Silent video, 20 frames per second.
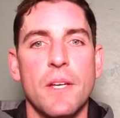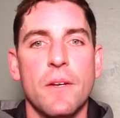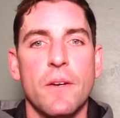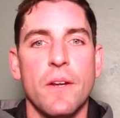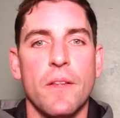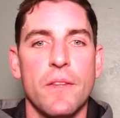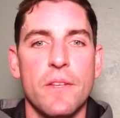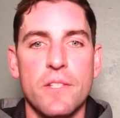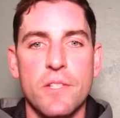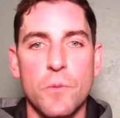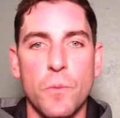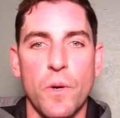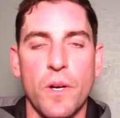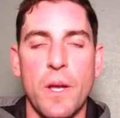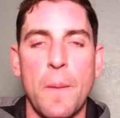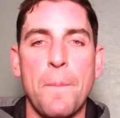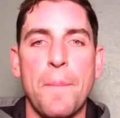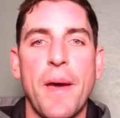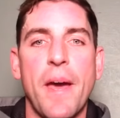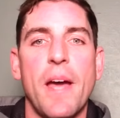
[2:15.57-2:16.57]
Right? This is where
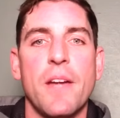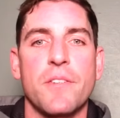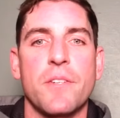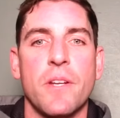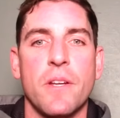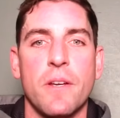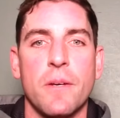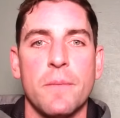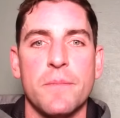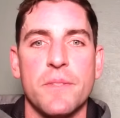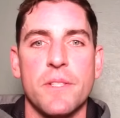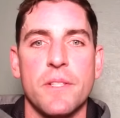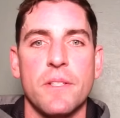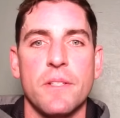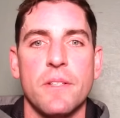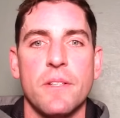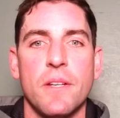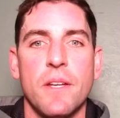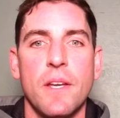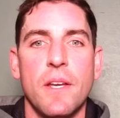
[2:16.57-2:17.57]
compassion comes
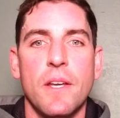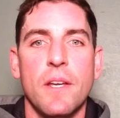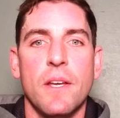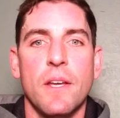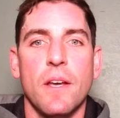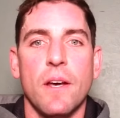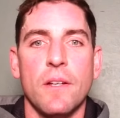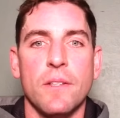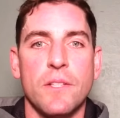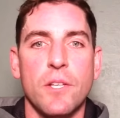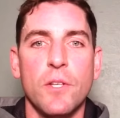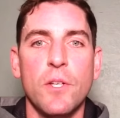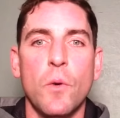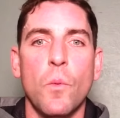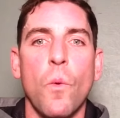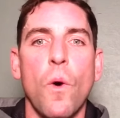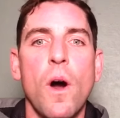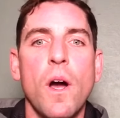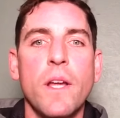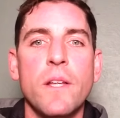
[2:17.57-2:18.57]
in. Until you
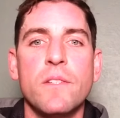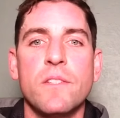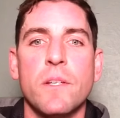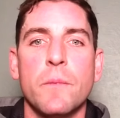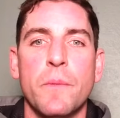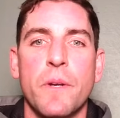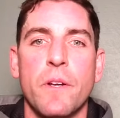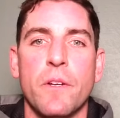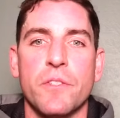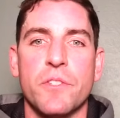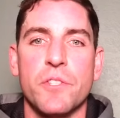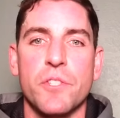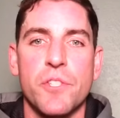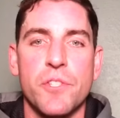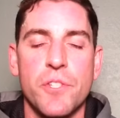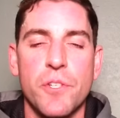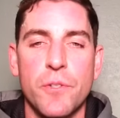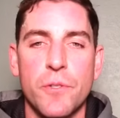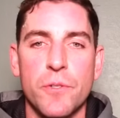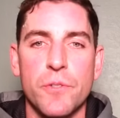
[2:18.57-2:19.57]
walk in someone else's
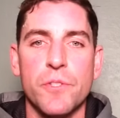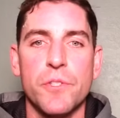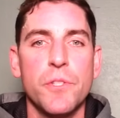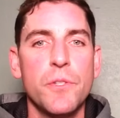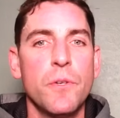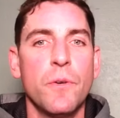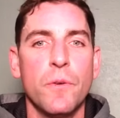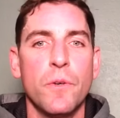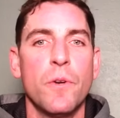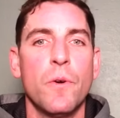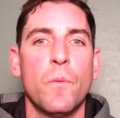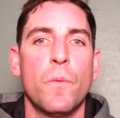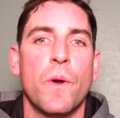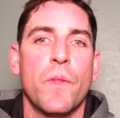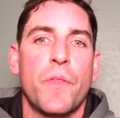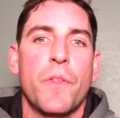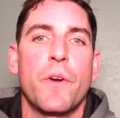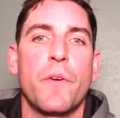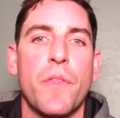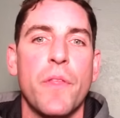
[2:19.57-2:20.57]
shoes, you don't know
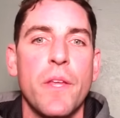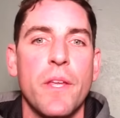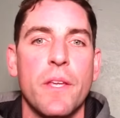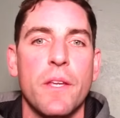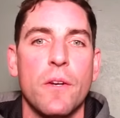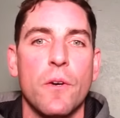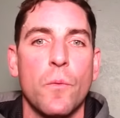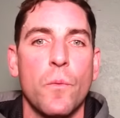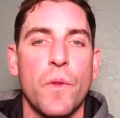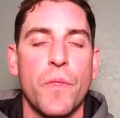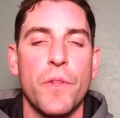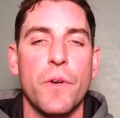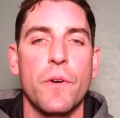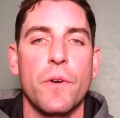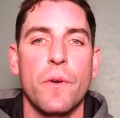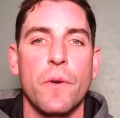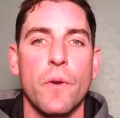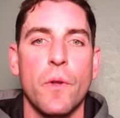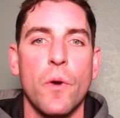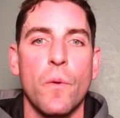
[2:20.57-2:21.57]
what they're thinking or what they're
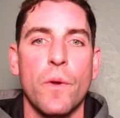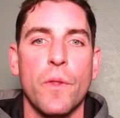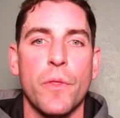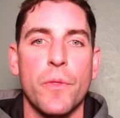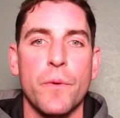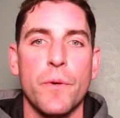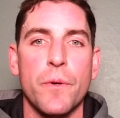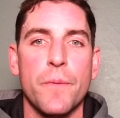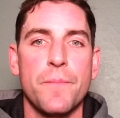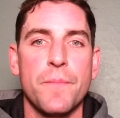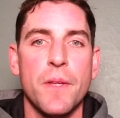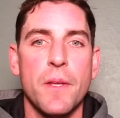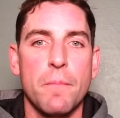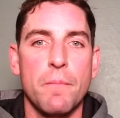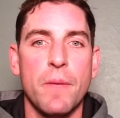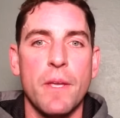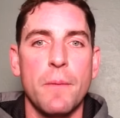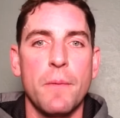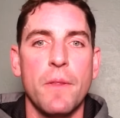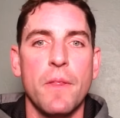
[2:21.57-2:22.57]
going through.
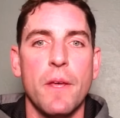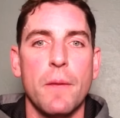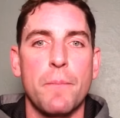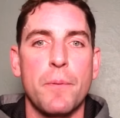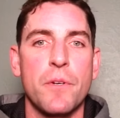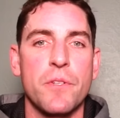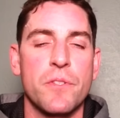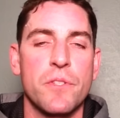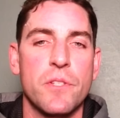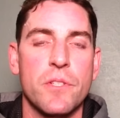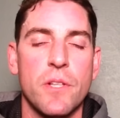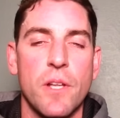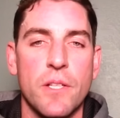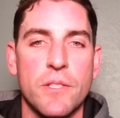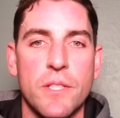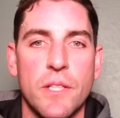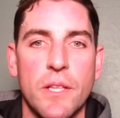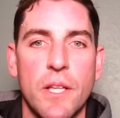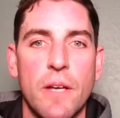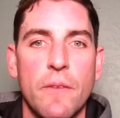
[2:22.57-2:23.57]
Maybe that person just lost
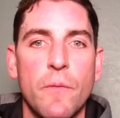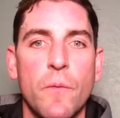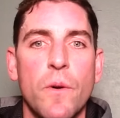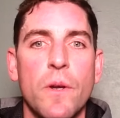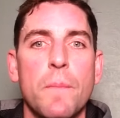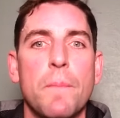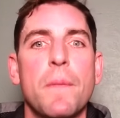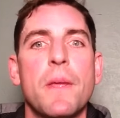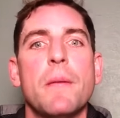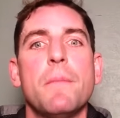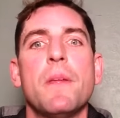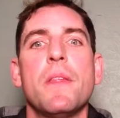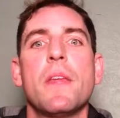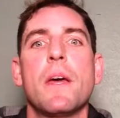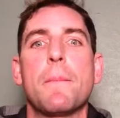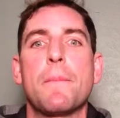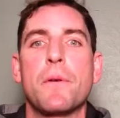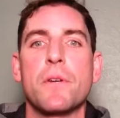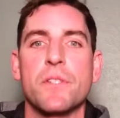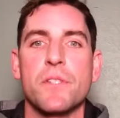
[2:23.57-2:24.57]
a loved one. Maybe
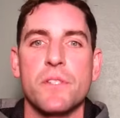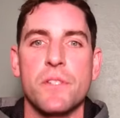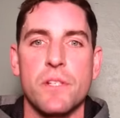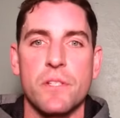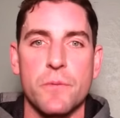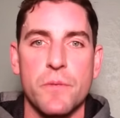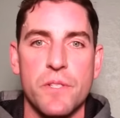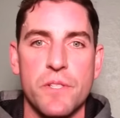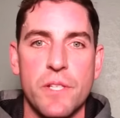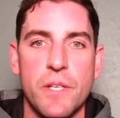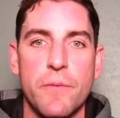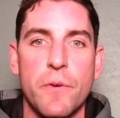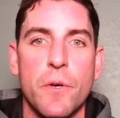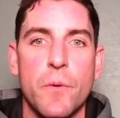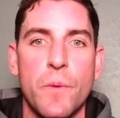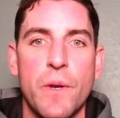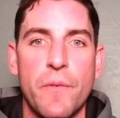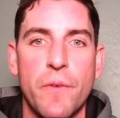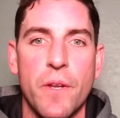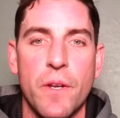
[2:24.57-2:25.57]
that person just received
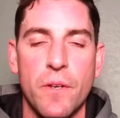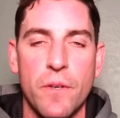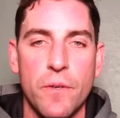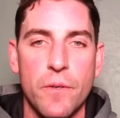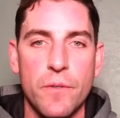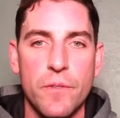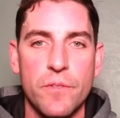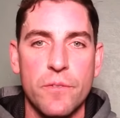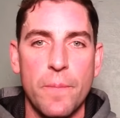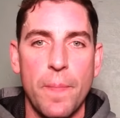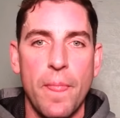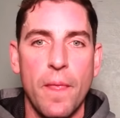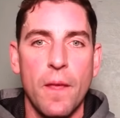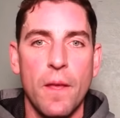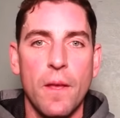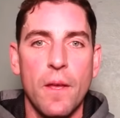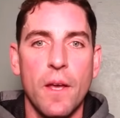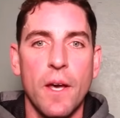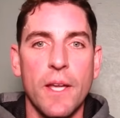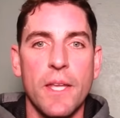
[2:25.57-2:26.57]
horrific news.
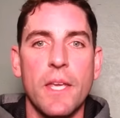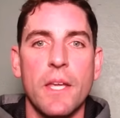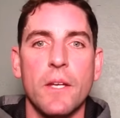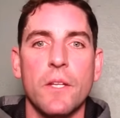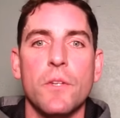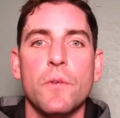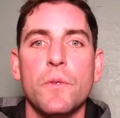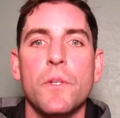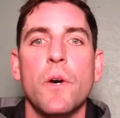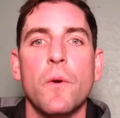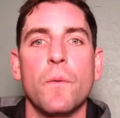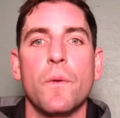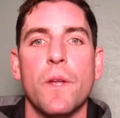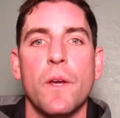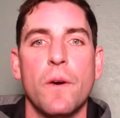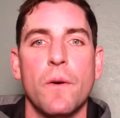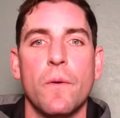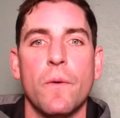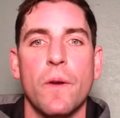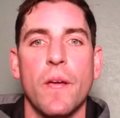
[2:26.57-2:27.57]
Again, you don't
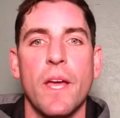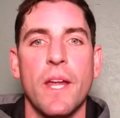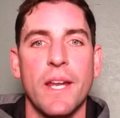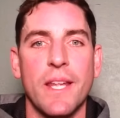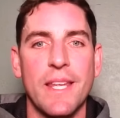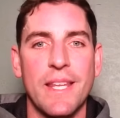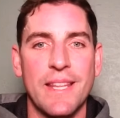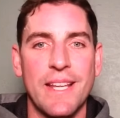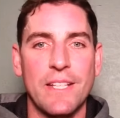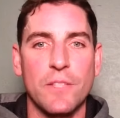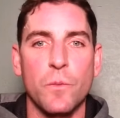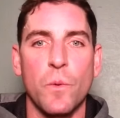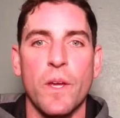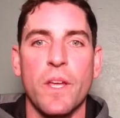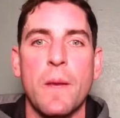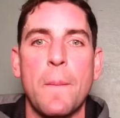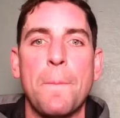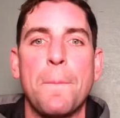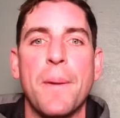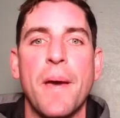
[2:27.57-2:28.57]
know. And again, that's why
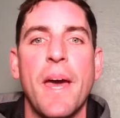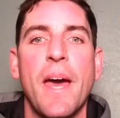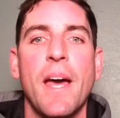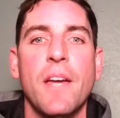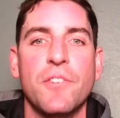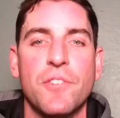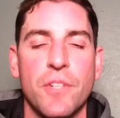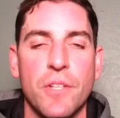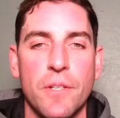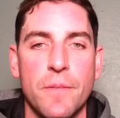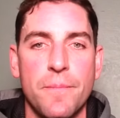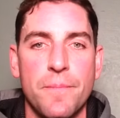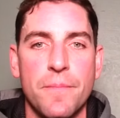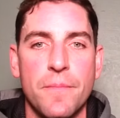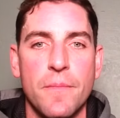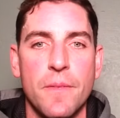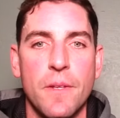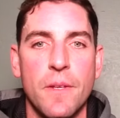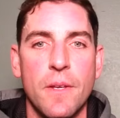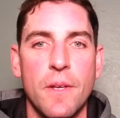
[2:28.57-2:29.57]
compassion
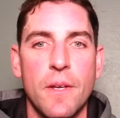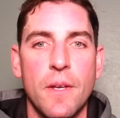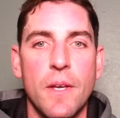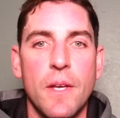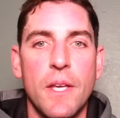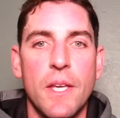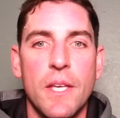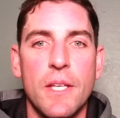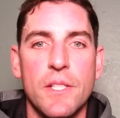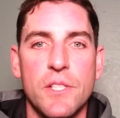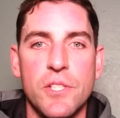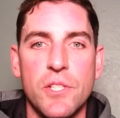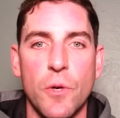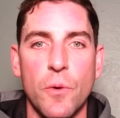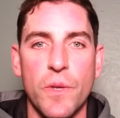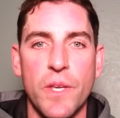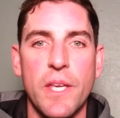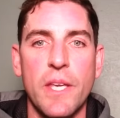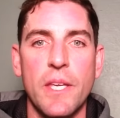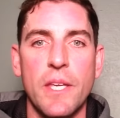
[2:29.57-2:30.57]
is so
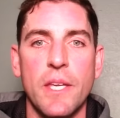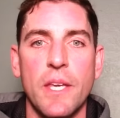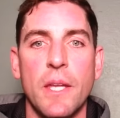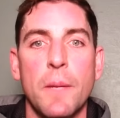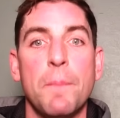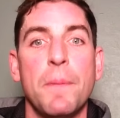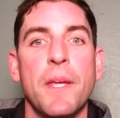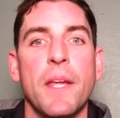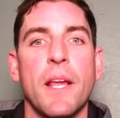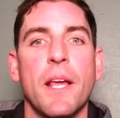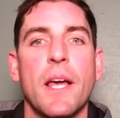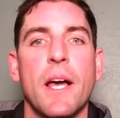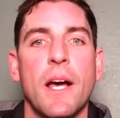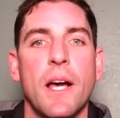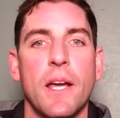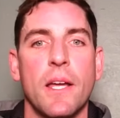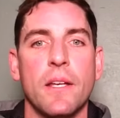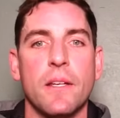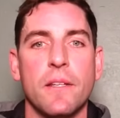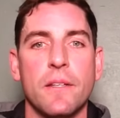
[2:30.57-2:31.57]
key in being
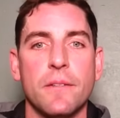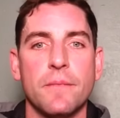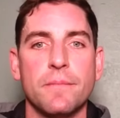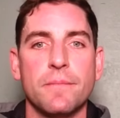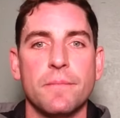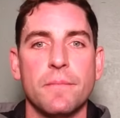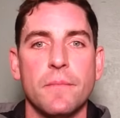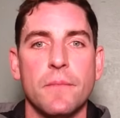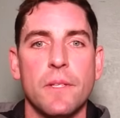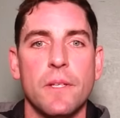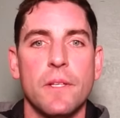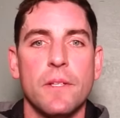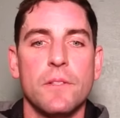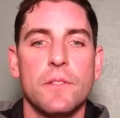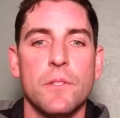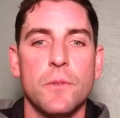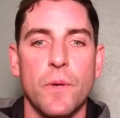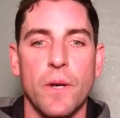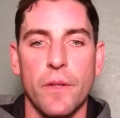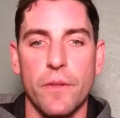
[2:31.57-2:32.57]
kind
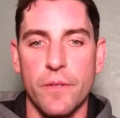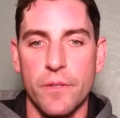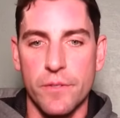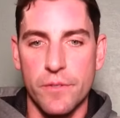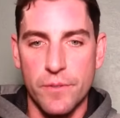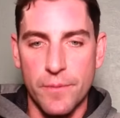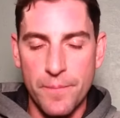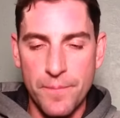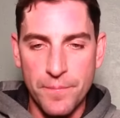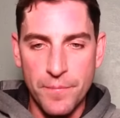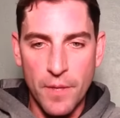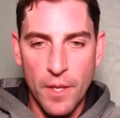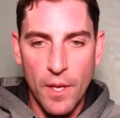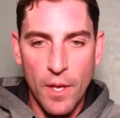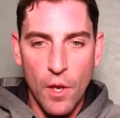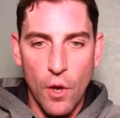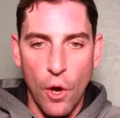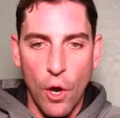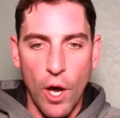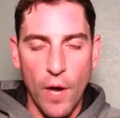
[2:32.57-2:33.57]
to others.
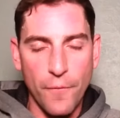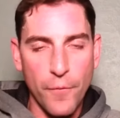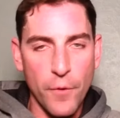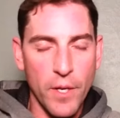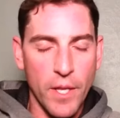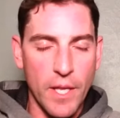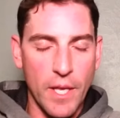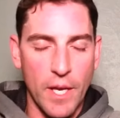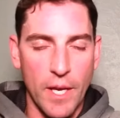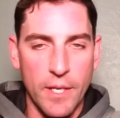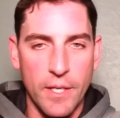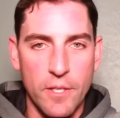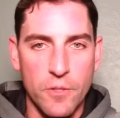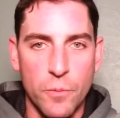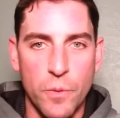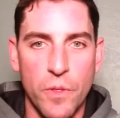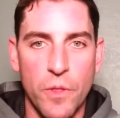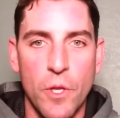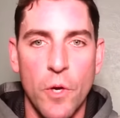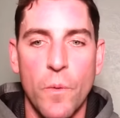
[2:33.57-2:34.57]
Offering kindness
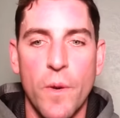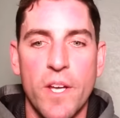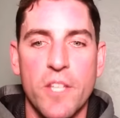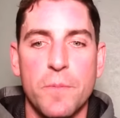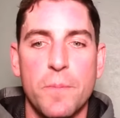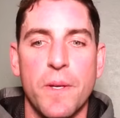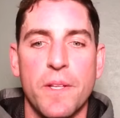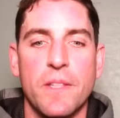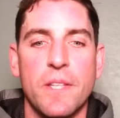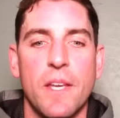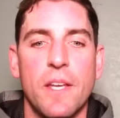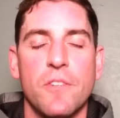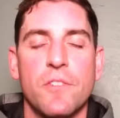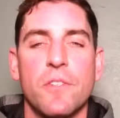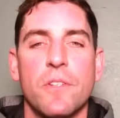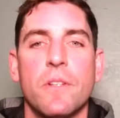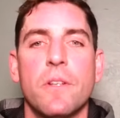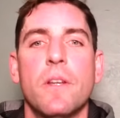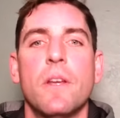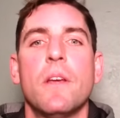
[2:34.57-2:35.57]
with no
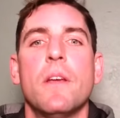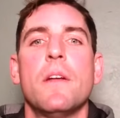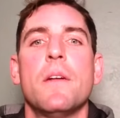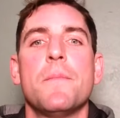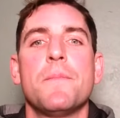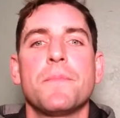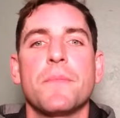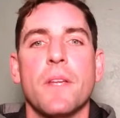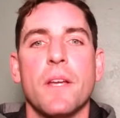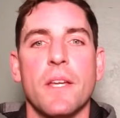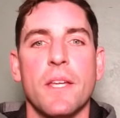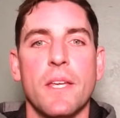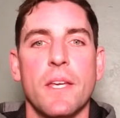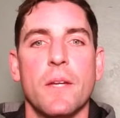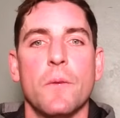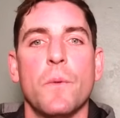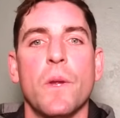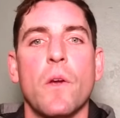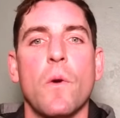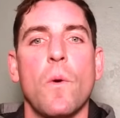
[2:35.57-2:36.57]
expectation,
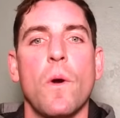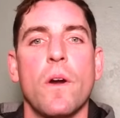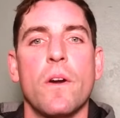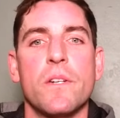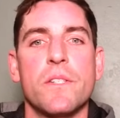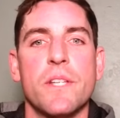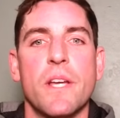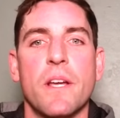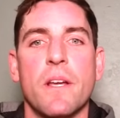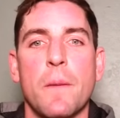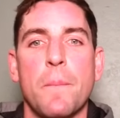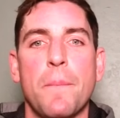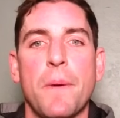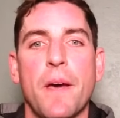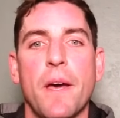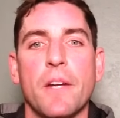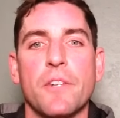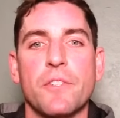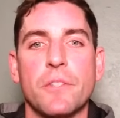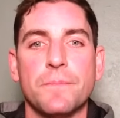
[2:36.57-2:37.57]
again, requires that
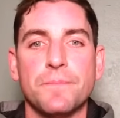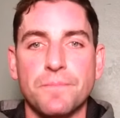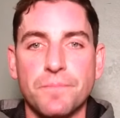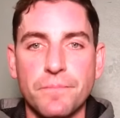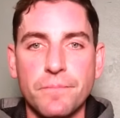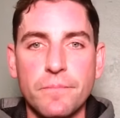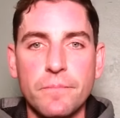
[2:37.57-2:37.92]
compassion.